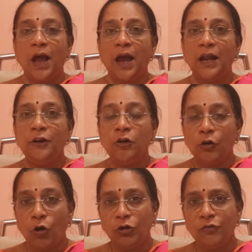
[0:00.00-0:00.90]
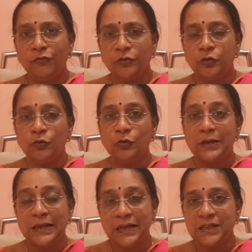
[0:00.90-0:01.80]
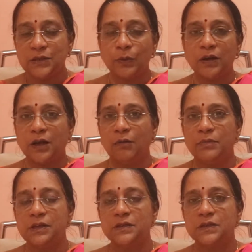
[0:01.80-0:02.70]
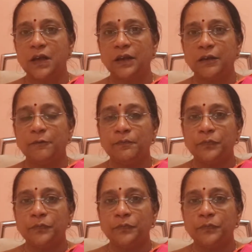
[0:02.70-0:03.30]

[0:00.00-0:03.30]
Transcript: and lot of new links will come inside.